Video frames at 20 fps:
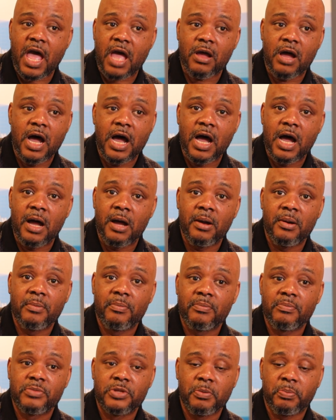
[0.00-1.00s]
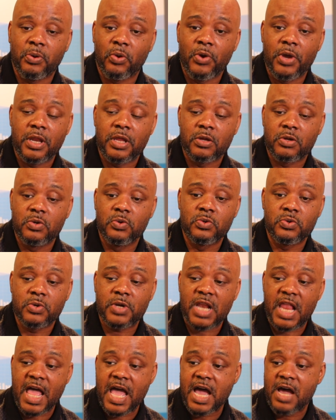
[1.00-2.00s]
um, deployed in Google
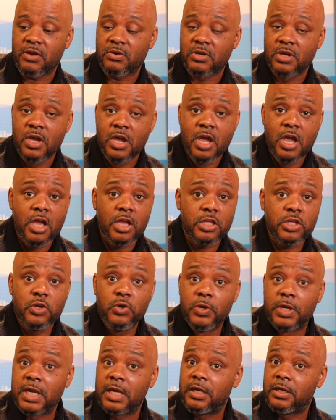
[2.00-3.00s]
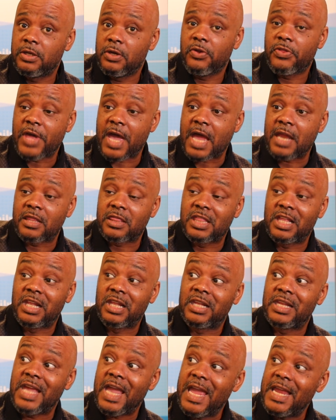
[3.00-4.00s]
Cloud, you can do that. The
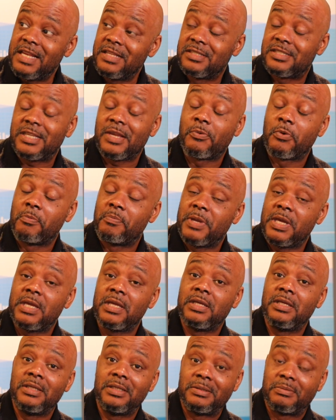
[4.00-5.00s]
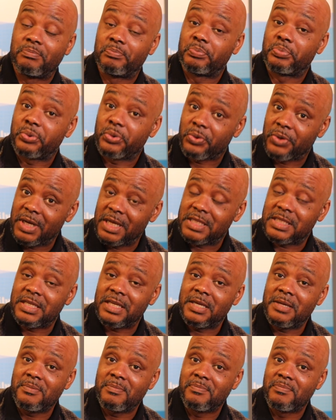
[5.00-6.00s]
latency would be
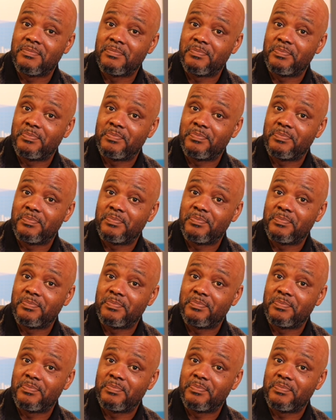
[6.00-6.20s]
pretty